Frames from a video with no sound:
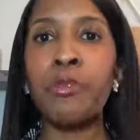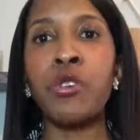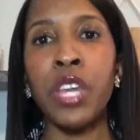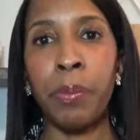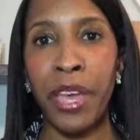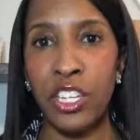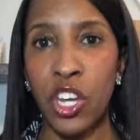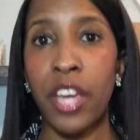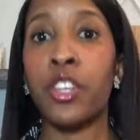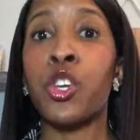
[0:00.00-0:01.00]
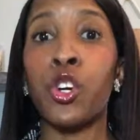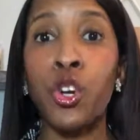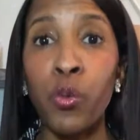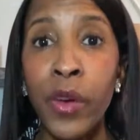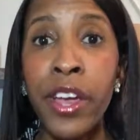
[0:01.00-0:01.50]
you get a paycheck. Your
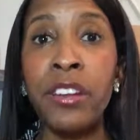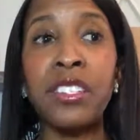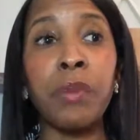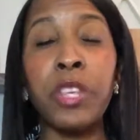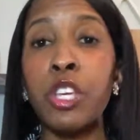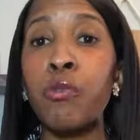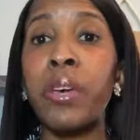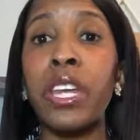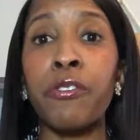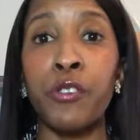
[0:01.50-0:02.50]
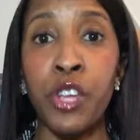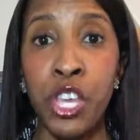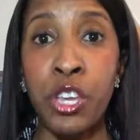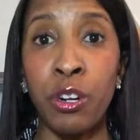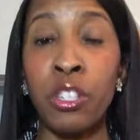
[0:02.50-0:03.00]
career, it's something you've been in for
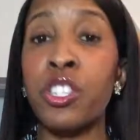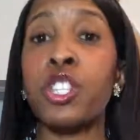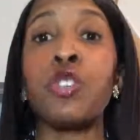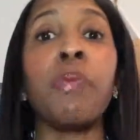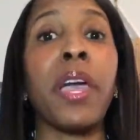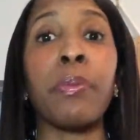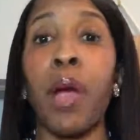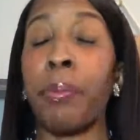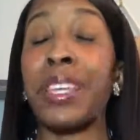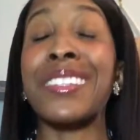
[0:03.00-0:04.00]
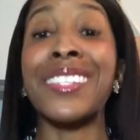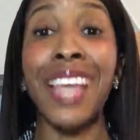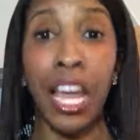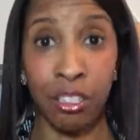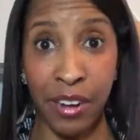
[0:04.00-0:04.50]
years that you make probably a
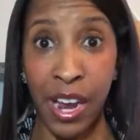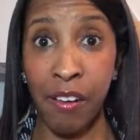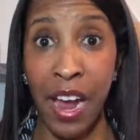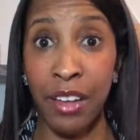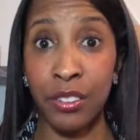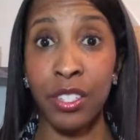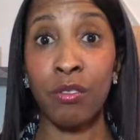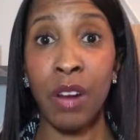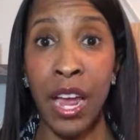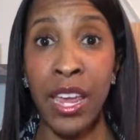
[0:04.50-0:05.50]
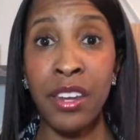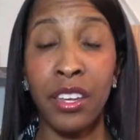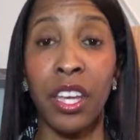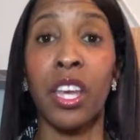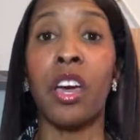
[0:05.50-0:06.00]
salary around, right?
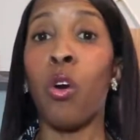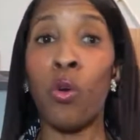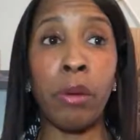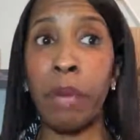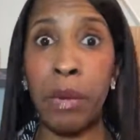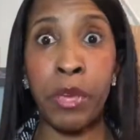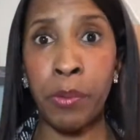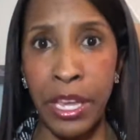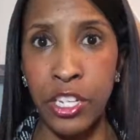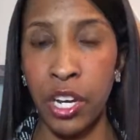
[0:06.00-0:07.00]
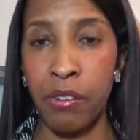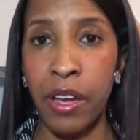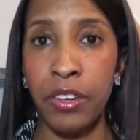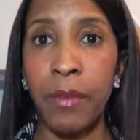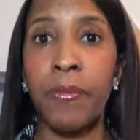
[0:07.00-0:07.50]
Or it might be a paycheck
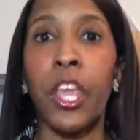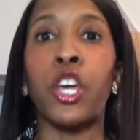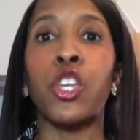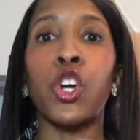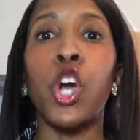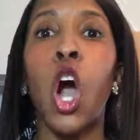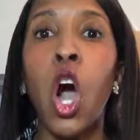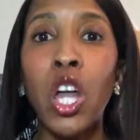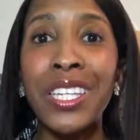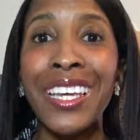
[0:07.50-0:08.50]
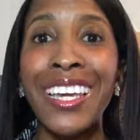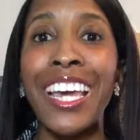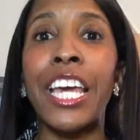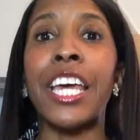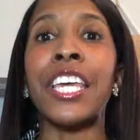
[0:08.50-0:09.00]
around it. Your calling
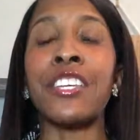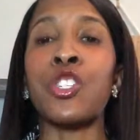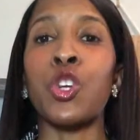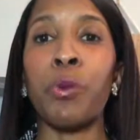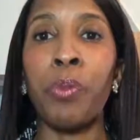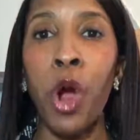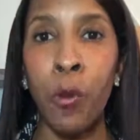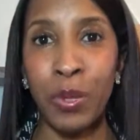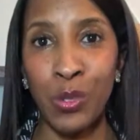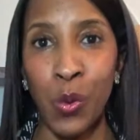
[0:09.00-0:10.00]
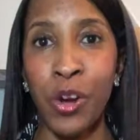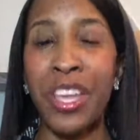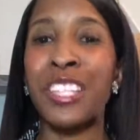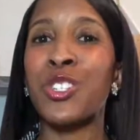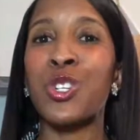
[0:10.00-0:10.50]
is your purpose work.
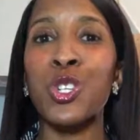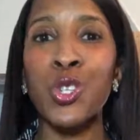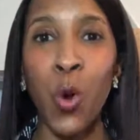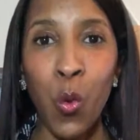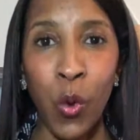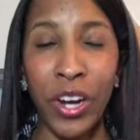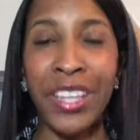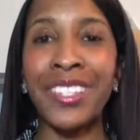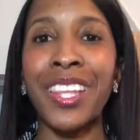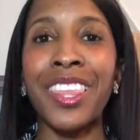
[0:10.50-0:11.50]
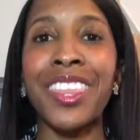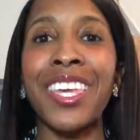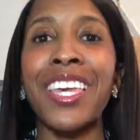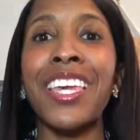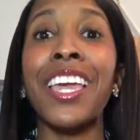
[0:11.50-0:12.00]
It's your soul work. It's the
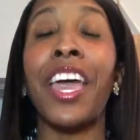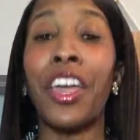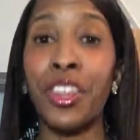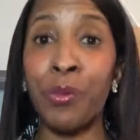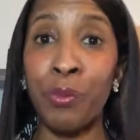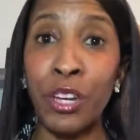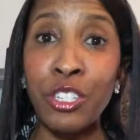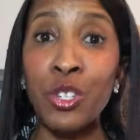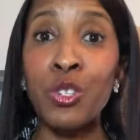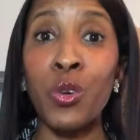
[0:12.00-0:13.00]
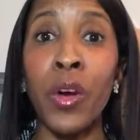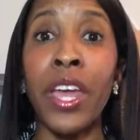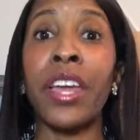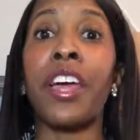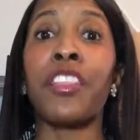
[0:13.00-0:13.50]
thing that brings you
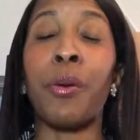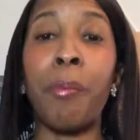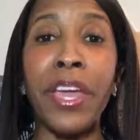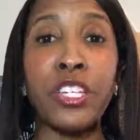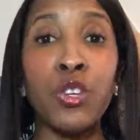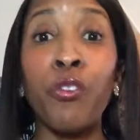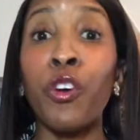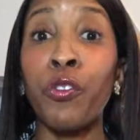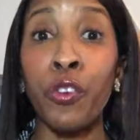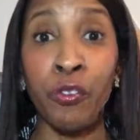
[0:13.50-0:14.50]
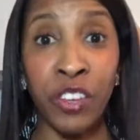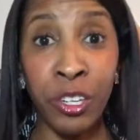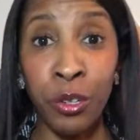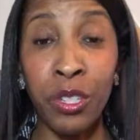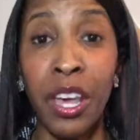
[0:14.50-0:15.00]
joy, that makes you feel
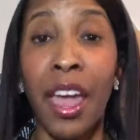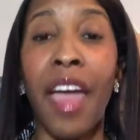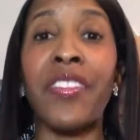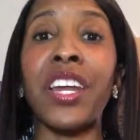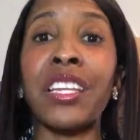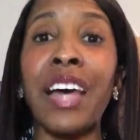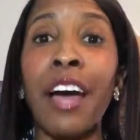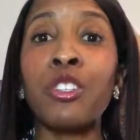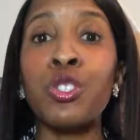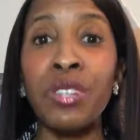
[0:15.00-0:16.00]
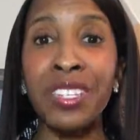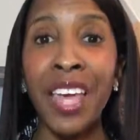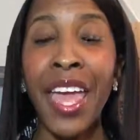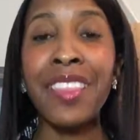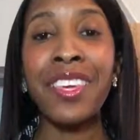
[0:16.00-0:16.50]
fulfilled, and that allows you to
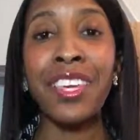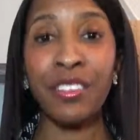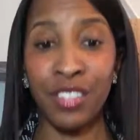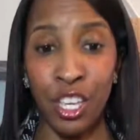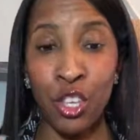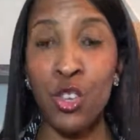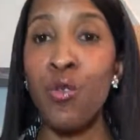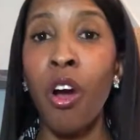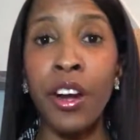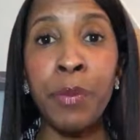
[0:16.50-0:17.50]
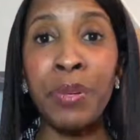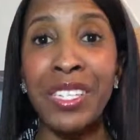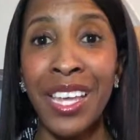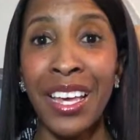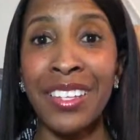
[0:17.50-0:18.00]
take the gifts that you already
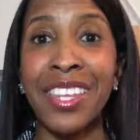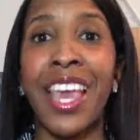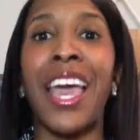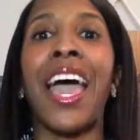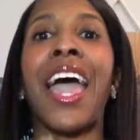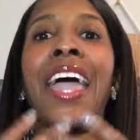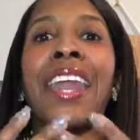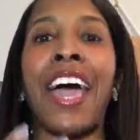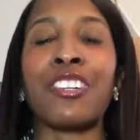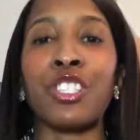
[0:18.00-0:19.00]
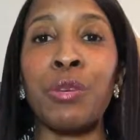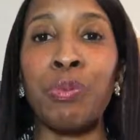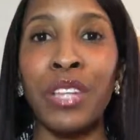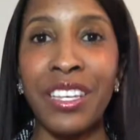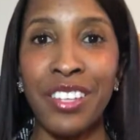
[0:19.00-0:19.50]
possess and actually
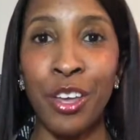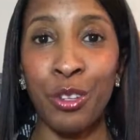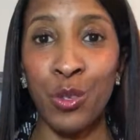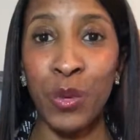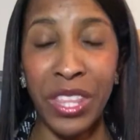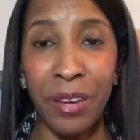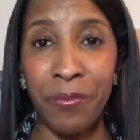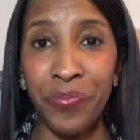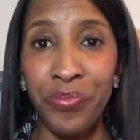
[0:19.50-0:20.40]
bless others with it.